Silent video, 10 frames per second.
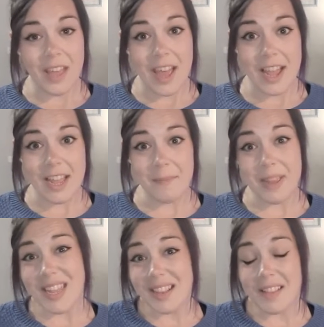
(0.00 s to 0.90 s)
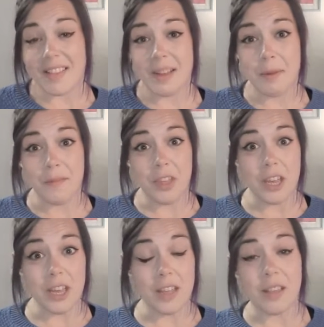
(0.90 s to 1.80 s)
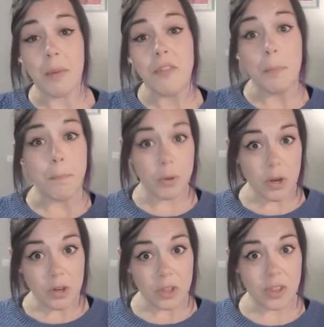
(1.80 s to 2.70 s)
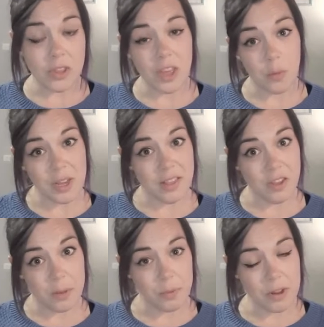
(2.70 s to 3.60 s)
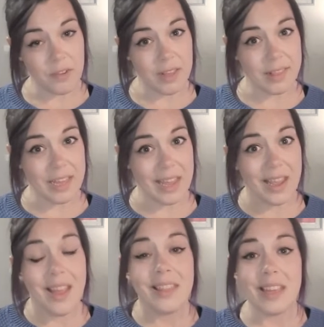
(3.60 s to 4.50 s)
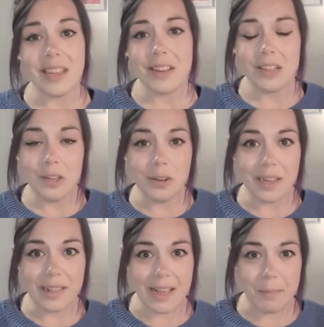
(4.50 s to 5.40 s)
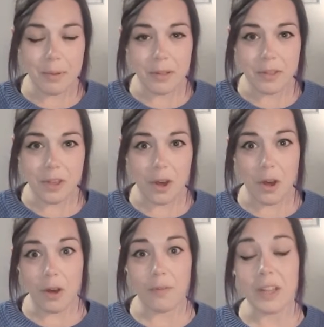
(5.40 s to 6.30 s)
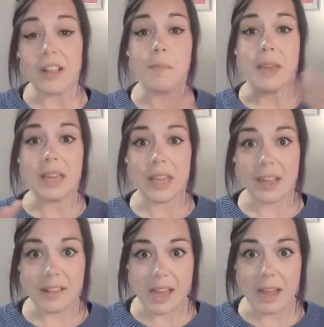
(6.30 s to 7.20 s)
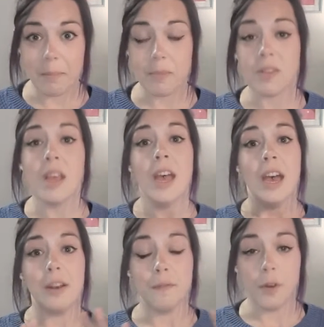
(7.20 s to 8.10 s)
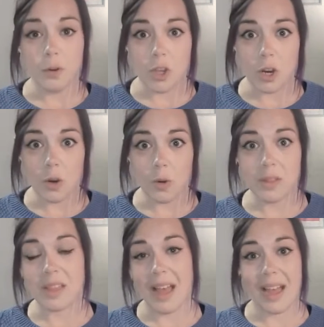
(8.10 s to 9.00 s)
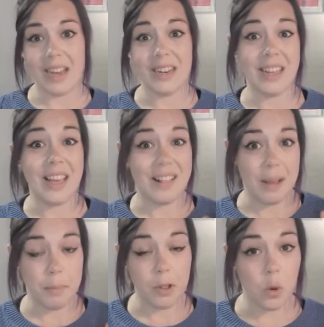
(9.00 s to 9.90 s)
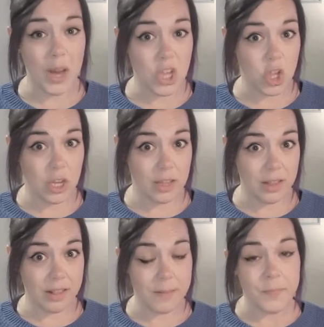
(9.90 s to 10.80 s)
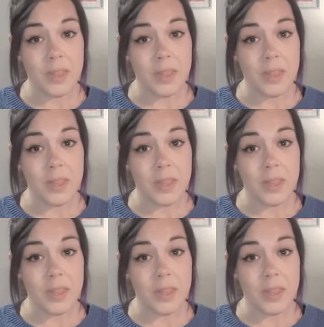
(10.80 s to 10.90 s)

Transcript: And in some of the books that we saw previously, they include examples of speaking exams and photos and example questions.